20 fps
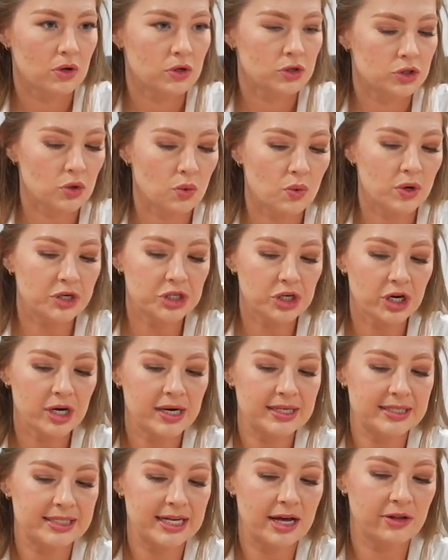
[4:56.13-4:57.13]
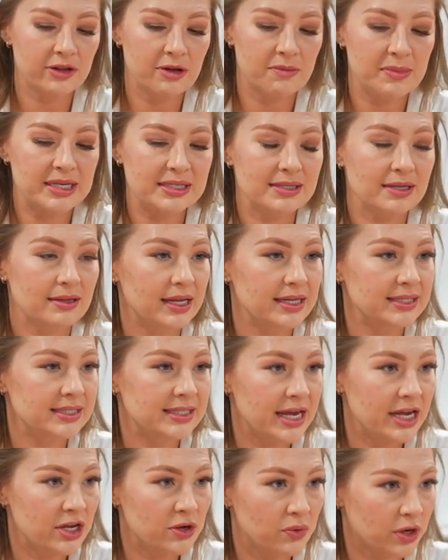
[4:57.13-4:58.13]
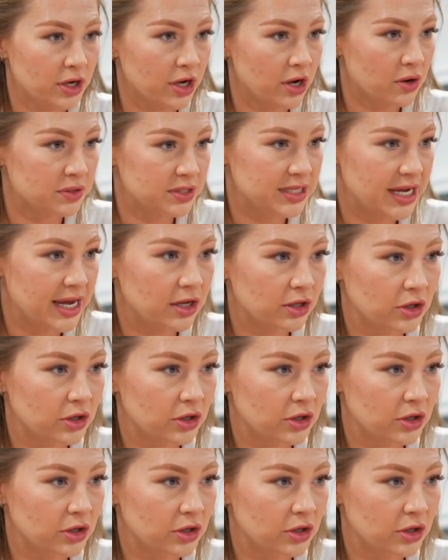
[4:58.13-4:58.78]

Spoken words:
So what you're going to tell them is, let's say you were to go and take a